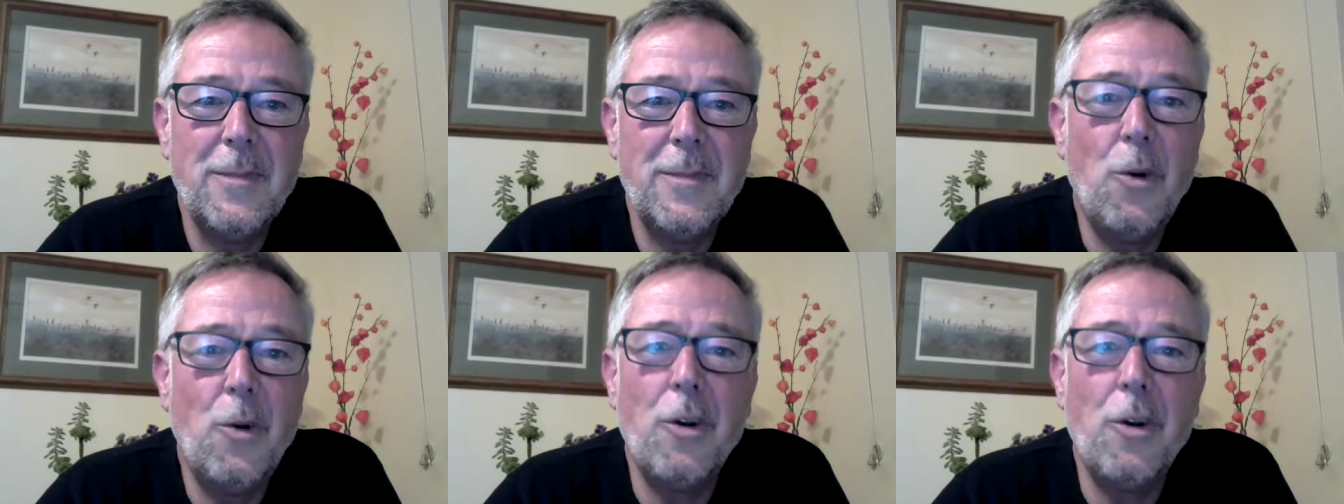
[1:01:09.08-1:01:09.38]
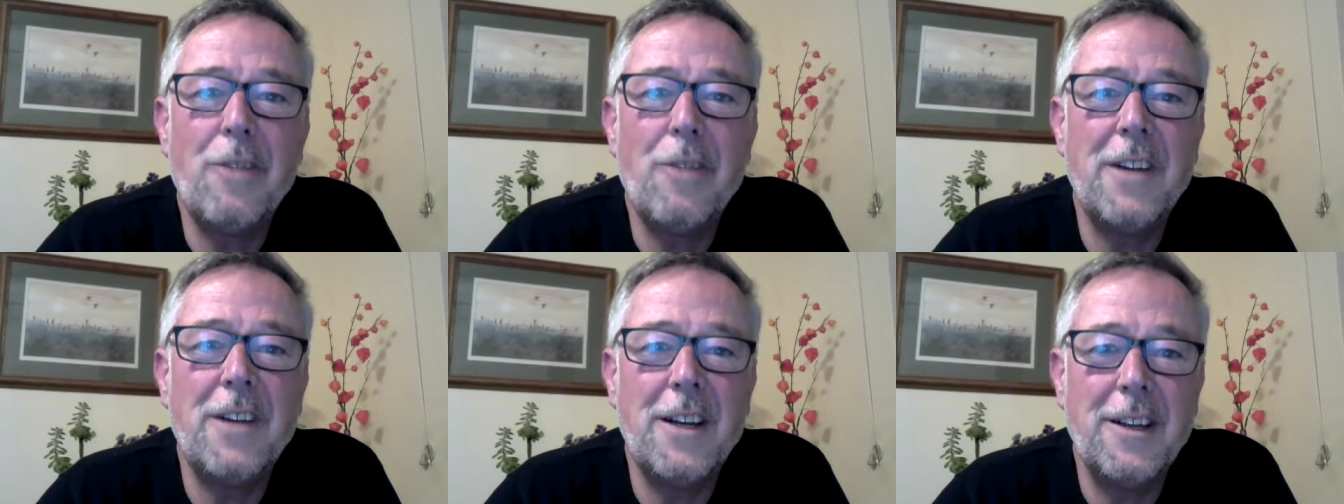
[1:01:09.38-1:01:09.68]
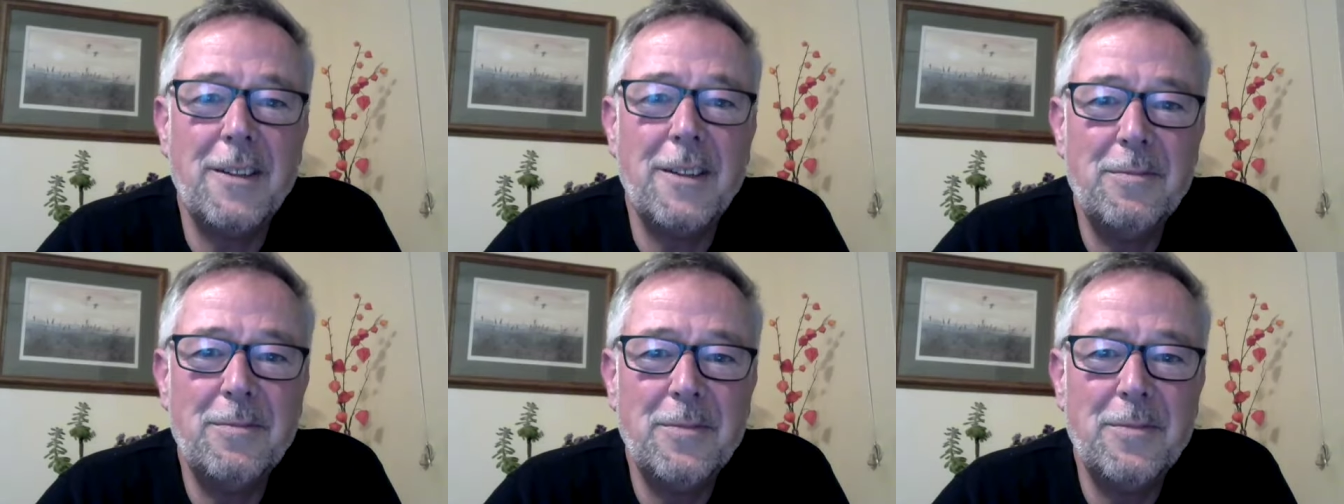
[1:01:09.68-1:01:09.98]
All of it.
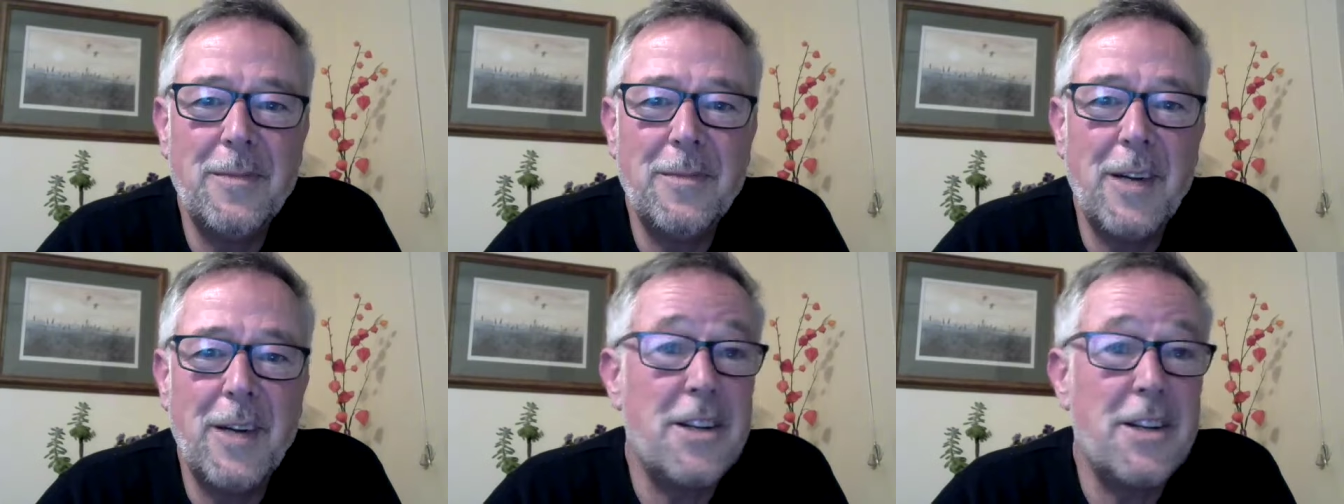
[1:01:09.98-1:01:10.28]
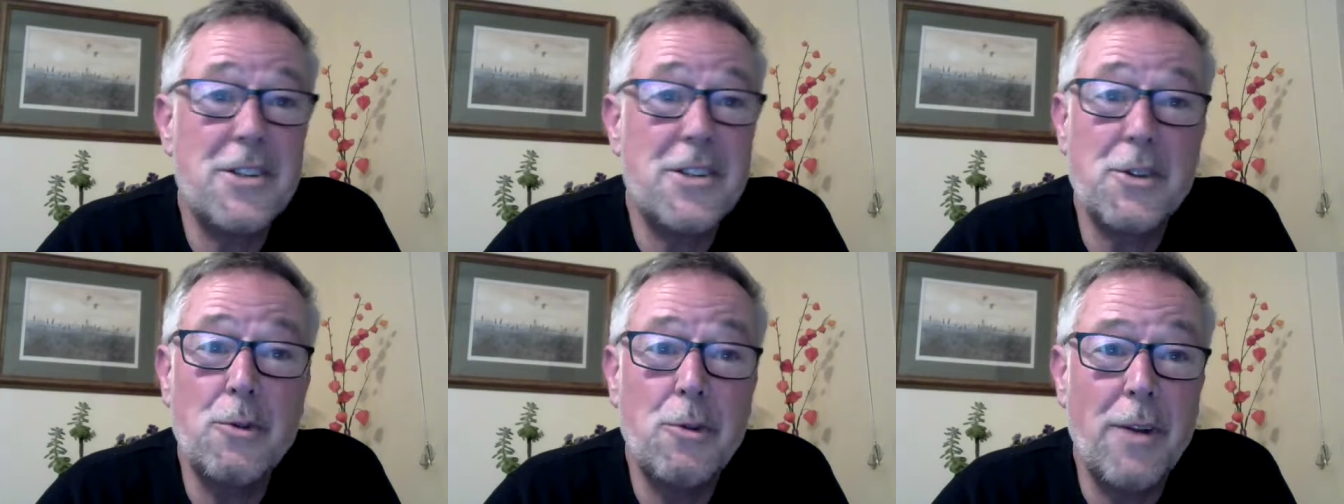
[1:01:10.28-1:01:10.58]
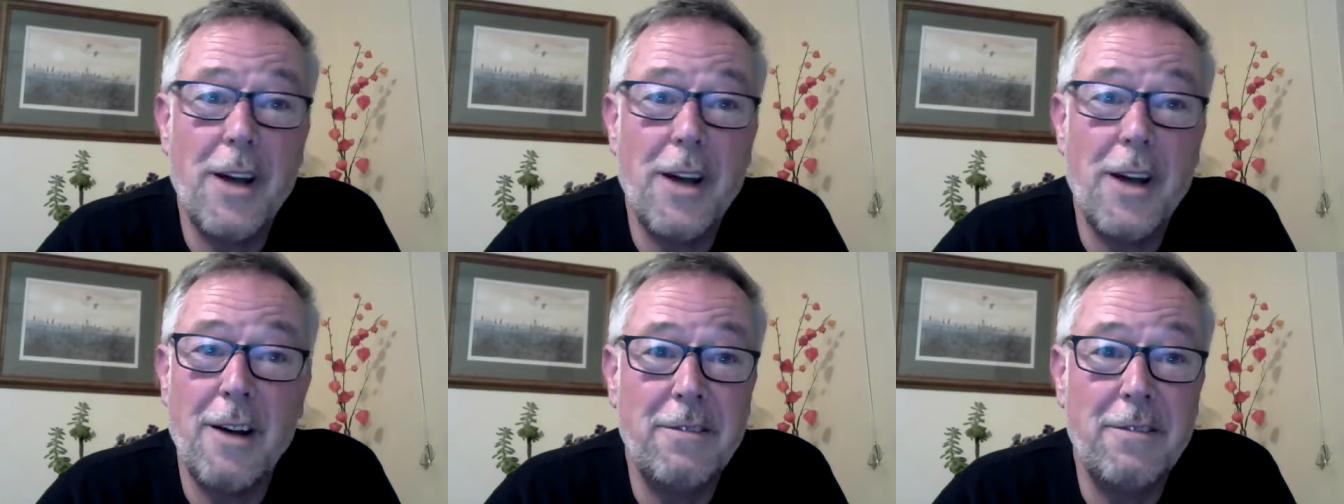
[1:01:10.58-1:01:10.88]
And it's all
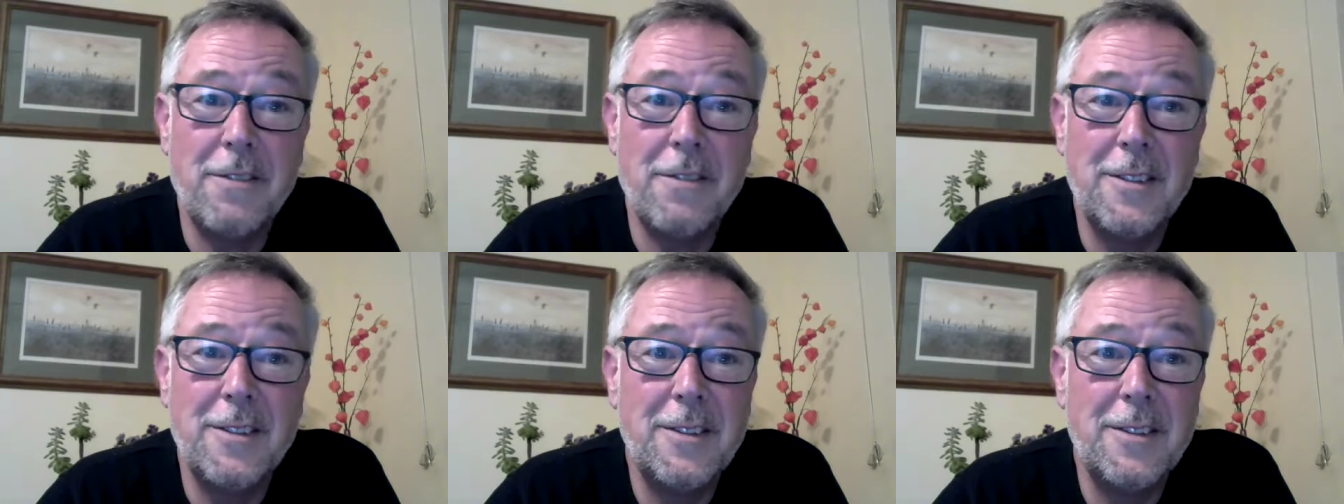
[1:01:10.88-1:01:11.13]
love.